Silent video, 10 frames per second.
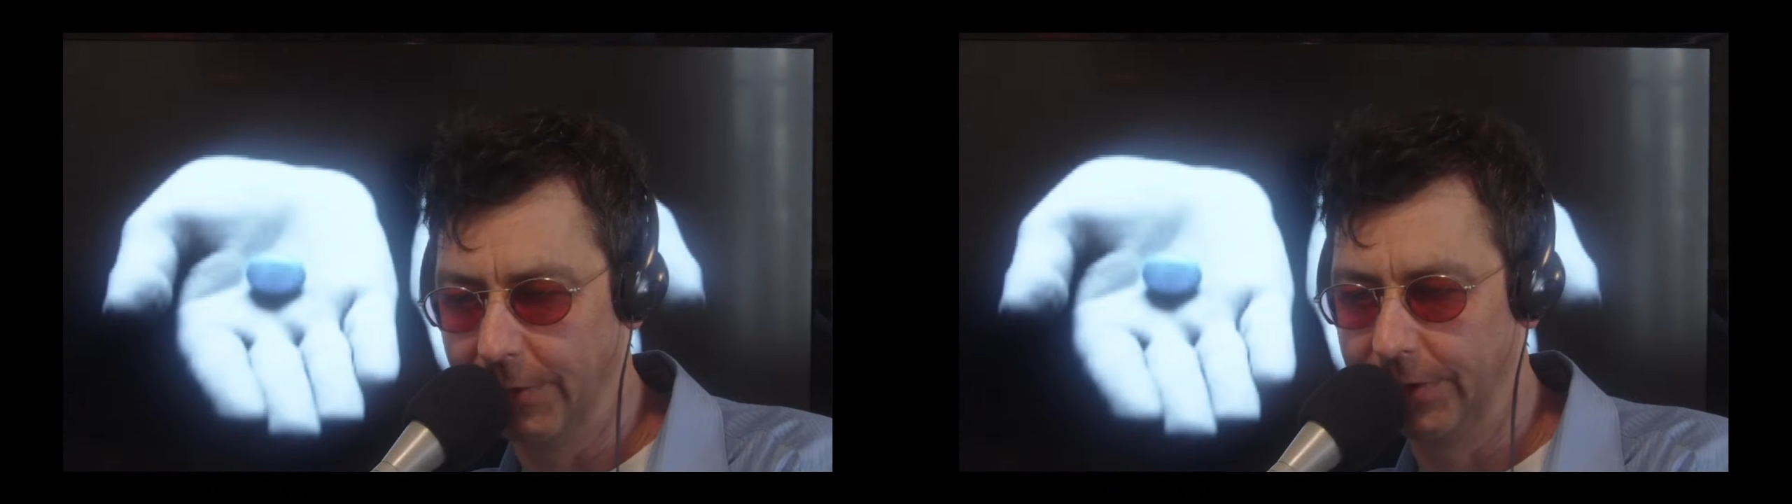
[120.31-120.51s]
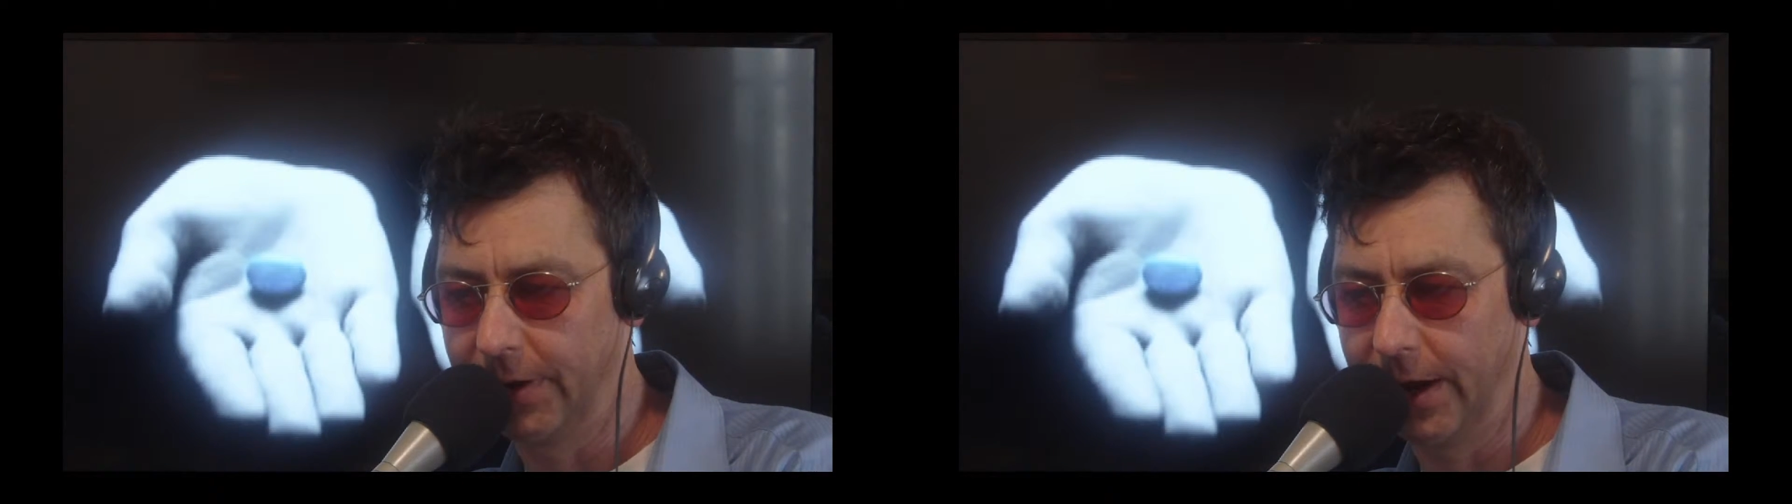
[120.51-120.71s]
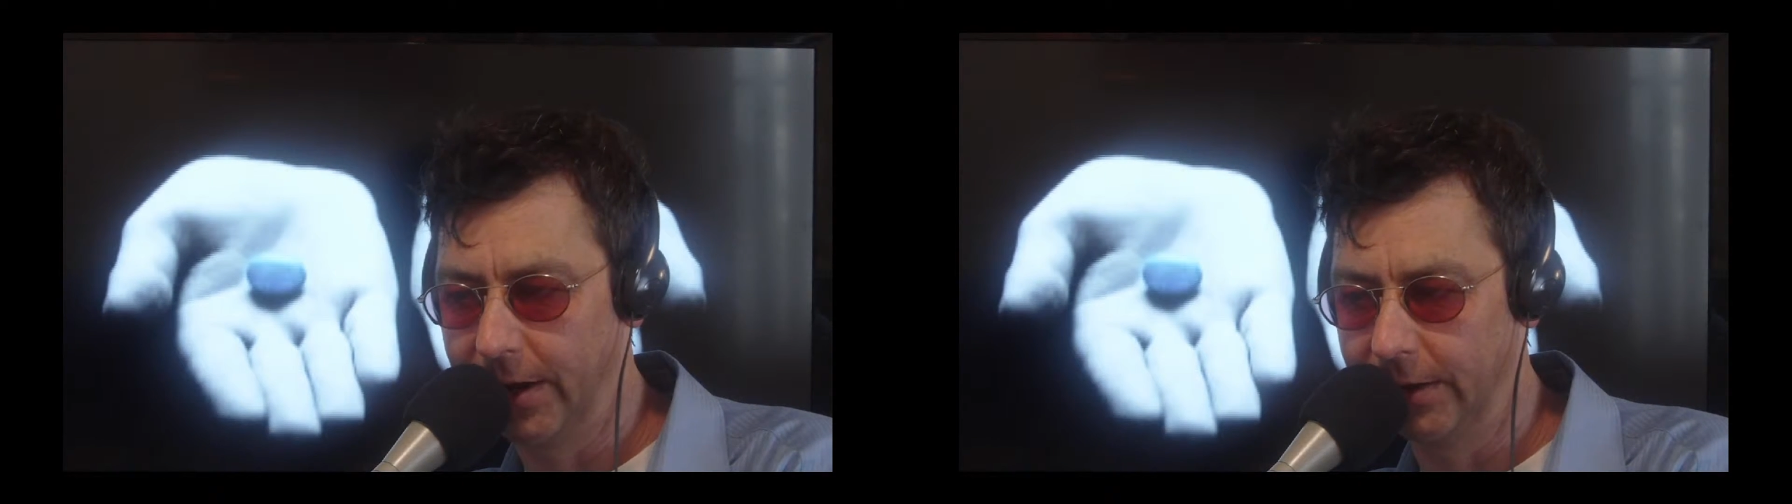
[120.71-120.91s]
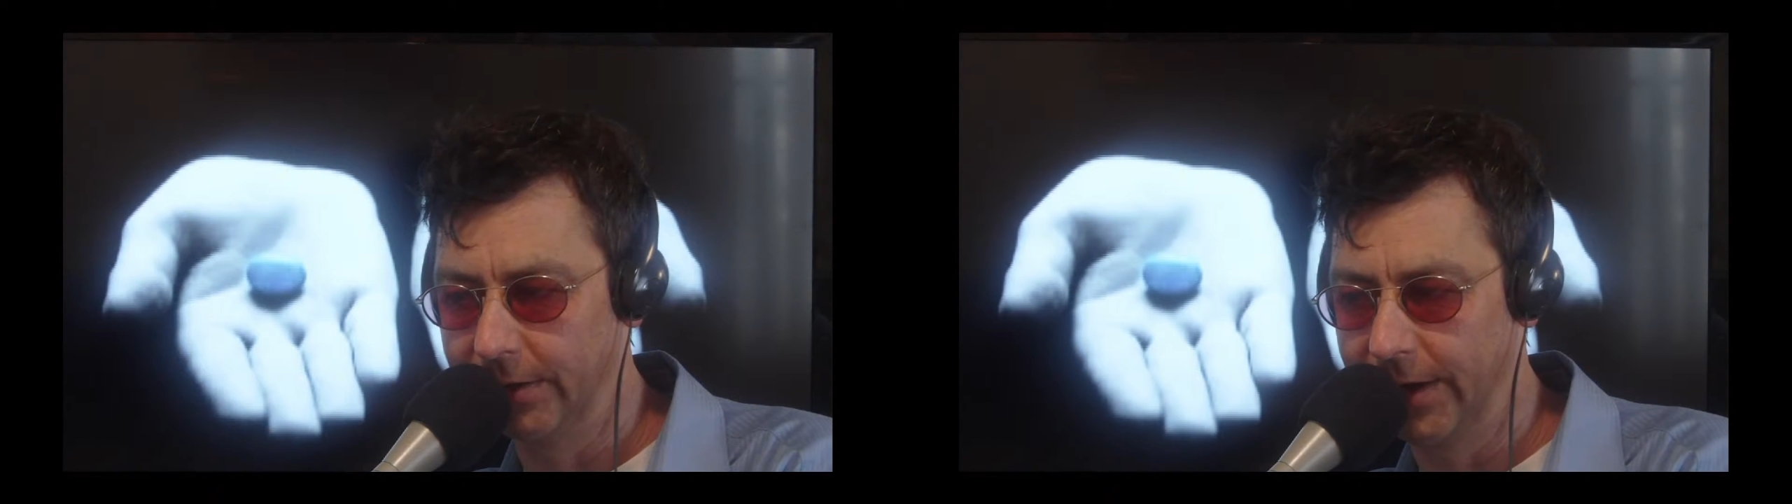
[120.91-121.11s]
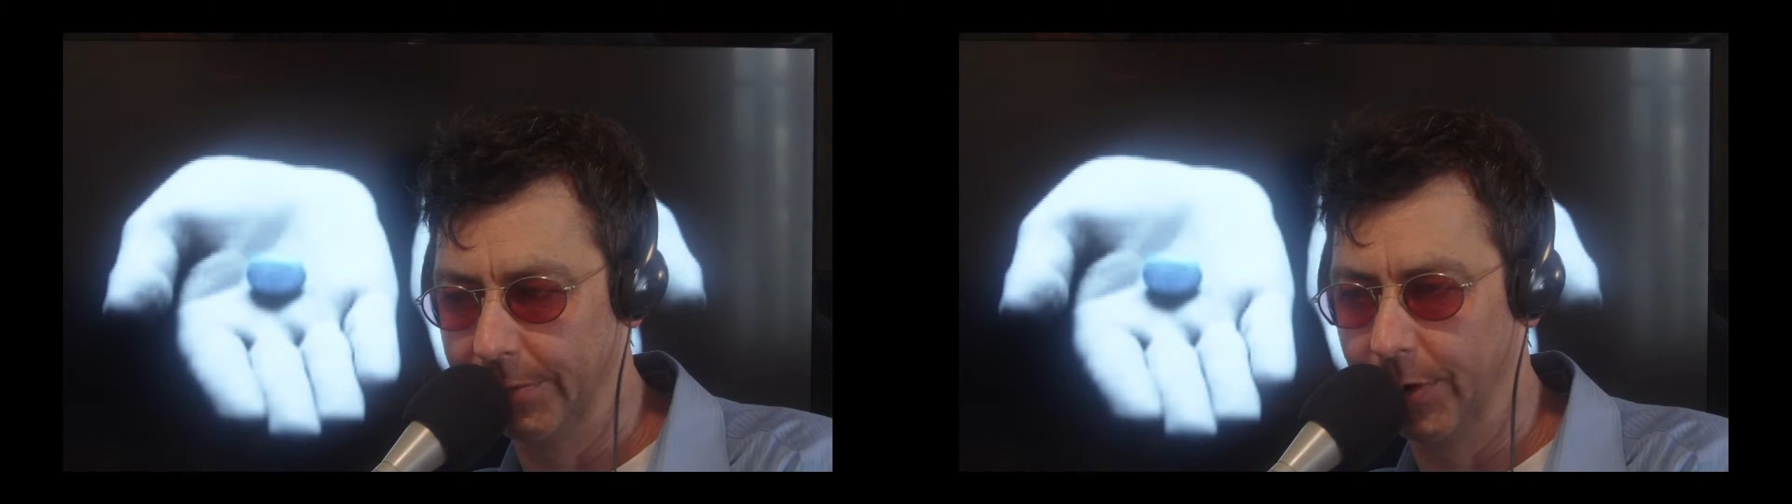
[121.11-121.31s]
That was kind of on
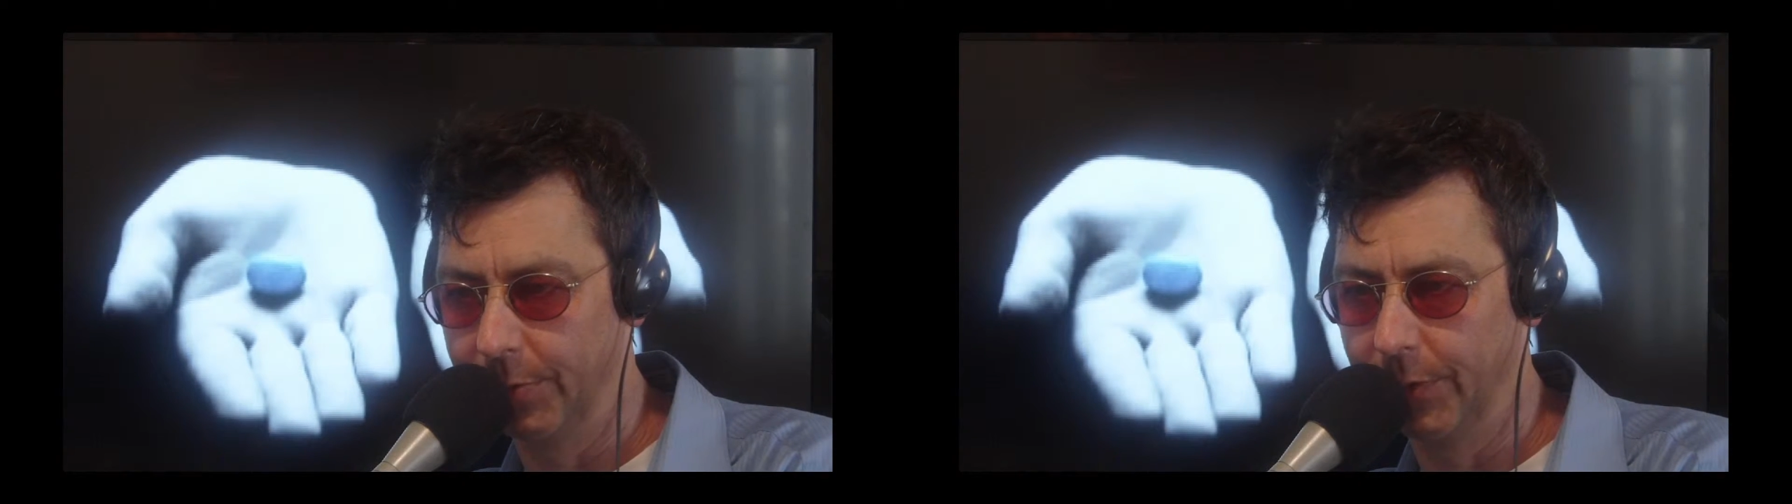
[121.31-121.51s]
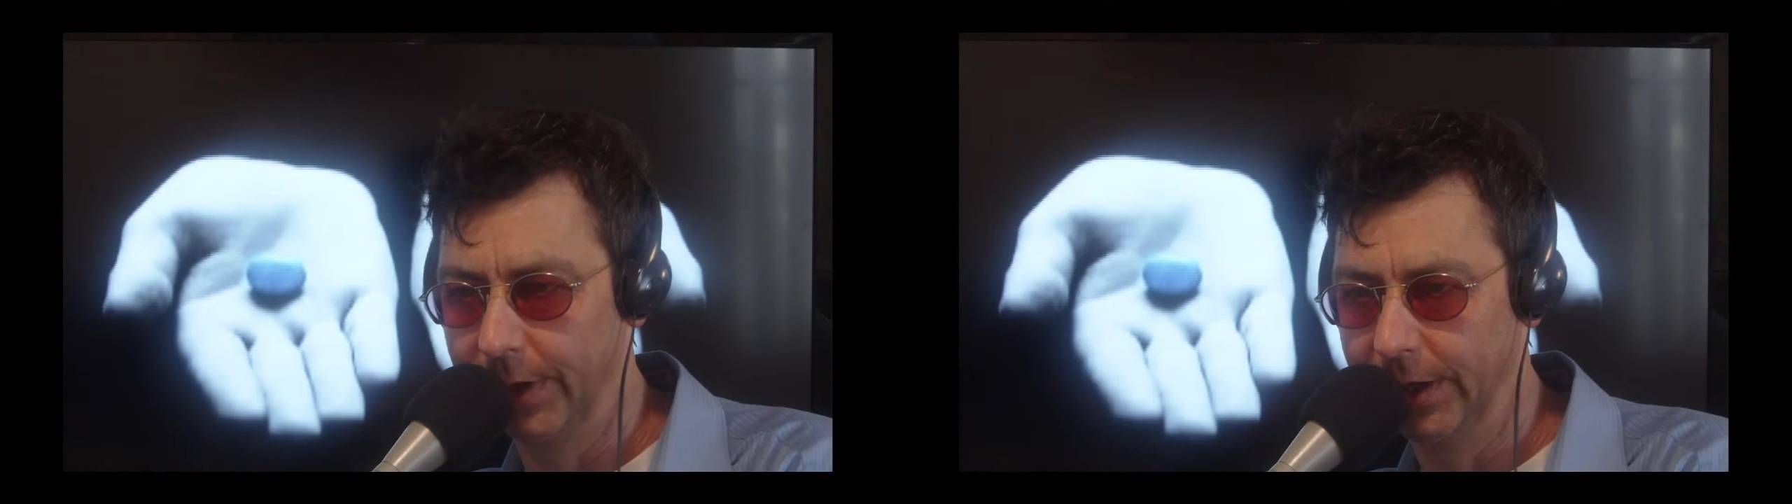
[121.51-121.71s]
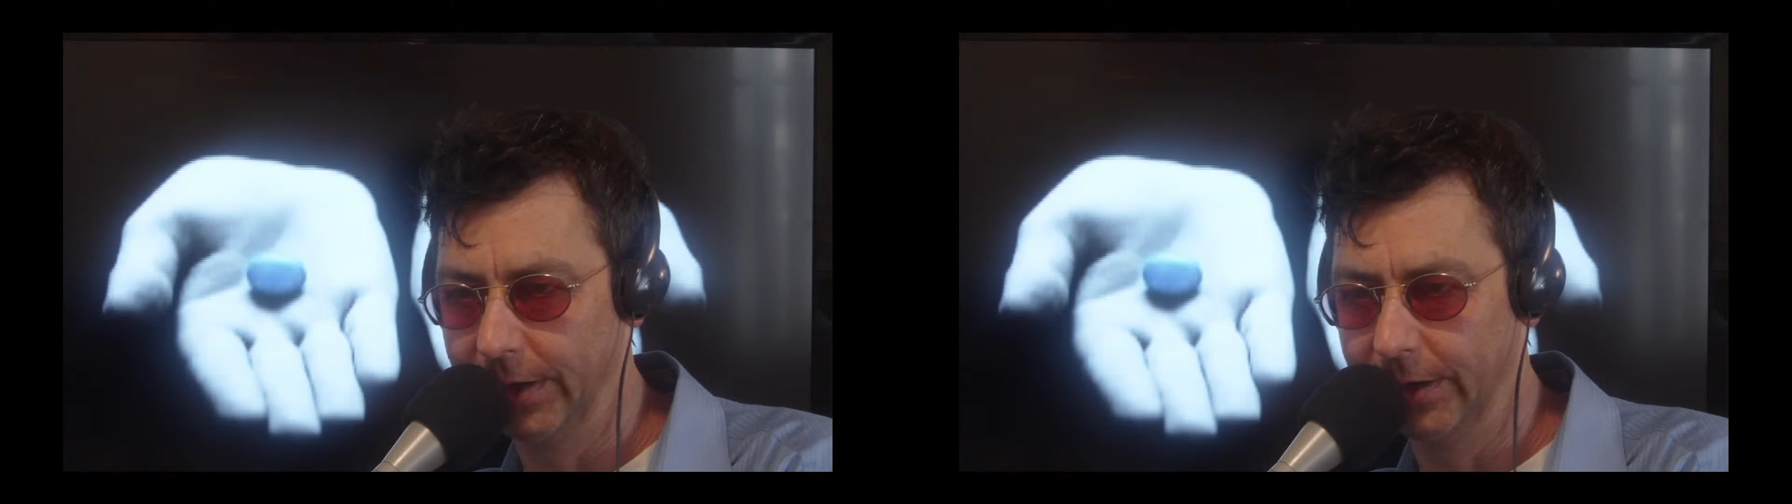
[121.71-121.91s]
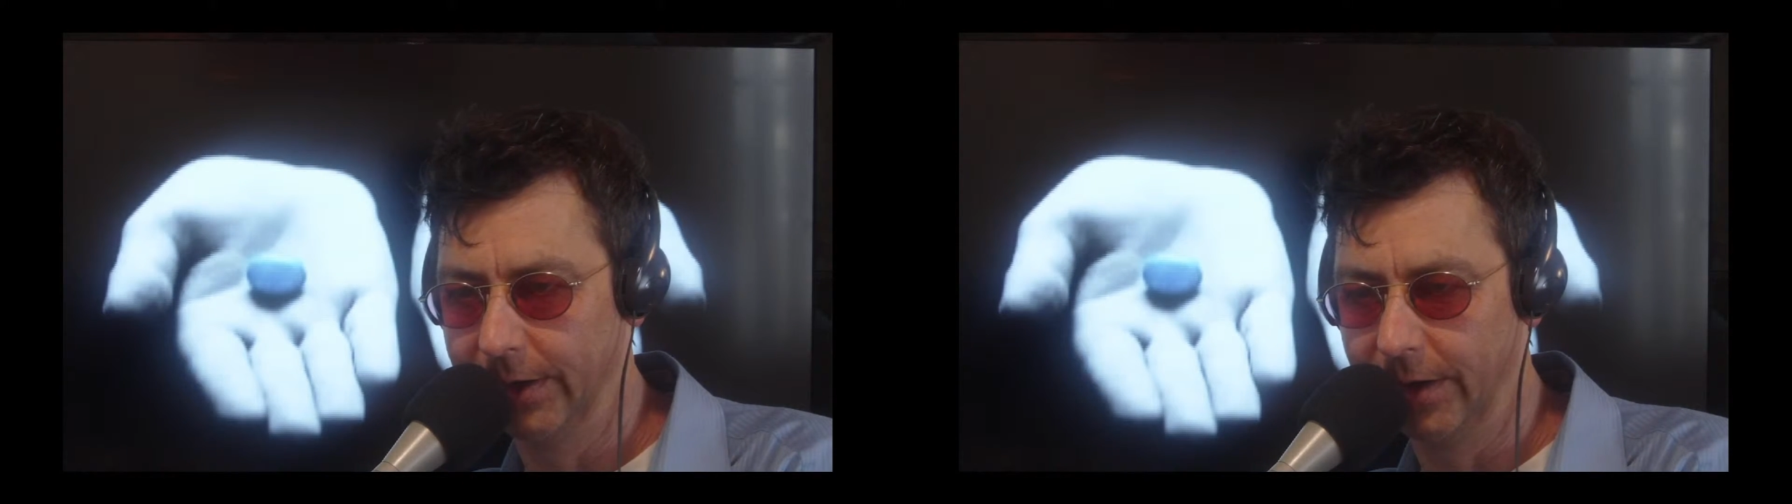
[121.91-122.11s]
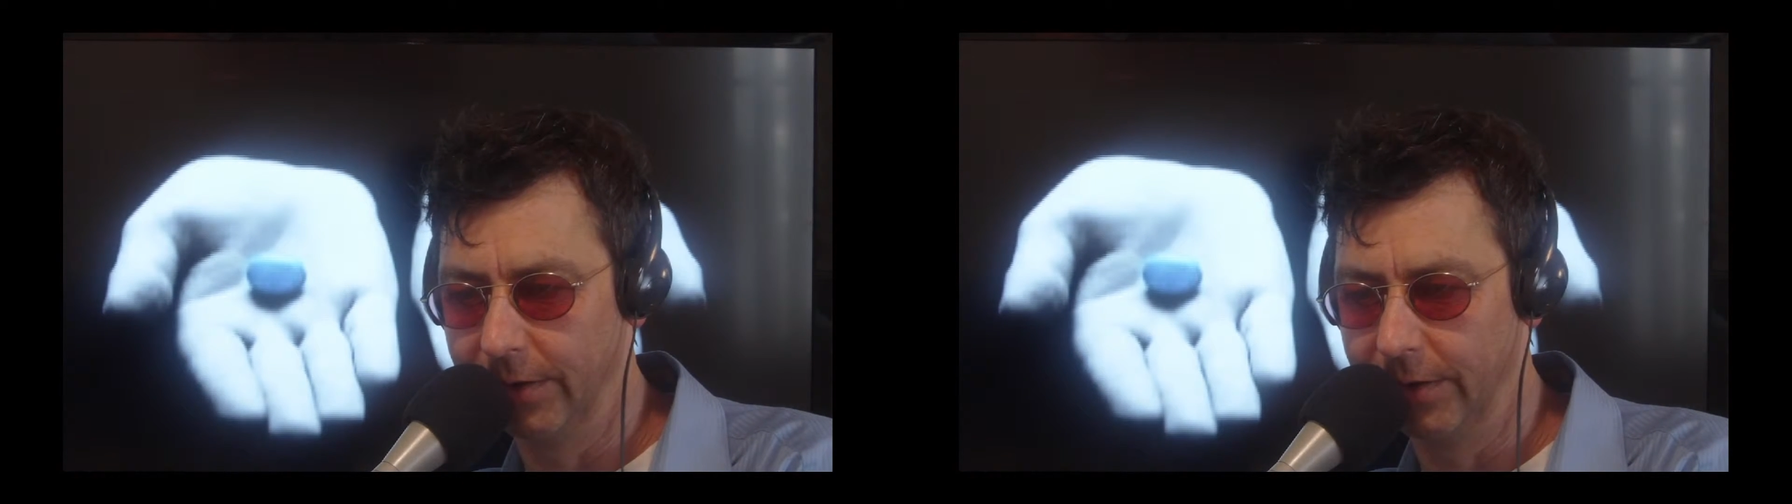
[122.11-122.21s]
the table, but we didn't,